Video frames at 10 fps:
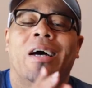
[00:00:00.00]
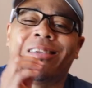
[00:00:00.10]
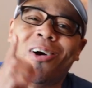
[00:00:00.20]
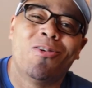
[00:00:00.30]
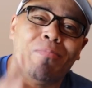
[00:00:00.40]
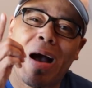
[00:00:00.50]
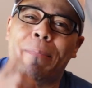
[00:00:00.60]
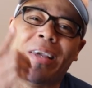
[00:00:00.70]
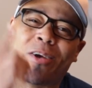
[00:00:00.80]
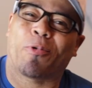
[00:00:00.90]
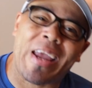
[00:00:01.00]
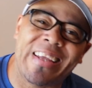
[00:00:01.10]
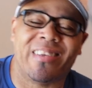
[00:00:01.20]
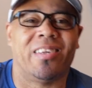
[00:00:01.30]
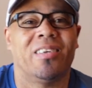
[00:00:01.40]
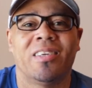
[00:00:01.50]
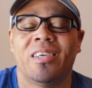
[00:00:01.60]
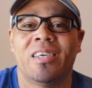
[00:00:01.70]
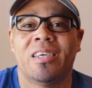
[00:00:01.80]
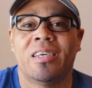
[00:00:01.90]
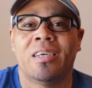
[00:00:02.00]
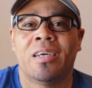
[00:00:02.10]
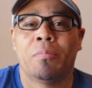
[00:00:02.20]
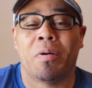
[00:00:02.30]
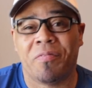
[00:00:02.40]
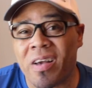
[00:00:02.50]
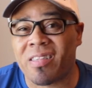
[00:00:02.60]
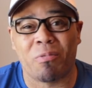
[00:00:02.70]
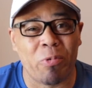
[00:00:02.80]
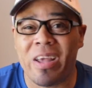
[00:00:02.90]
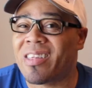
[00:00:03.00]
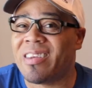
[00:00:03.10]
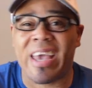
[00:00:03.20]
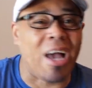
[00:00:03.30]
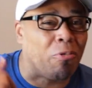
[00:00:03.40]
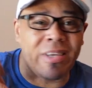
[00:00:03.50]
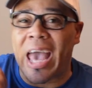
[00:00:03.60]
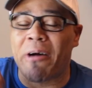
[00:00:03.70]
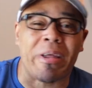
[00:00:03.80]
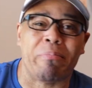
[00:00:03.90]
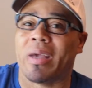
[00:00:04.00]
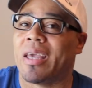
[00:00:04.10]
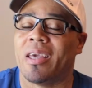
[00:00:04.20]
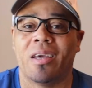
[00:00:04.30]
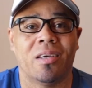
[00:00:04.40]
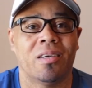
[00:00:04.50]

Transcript: I told them I'd be great. But for some reason, they all doubted me.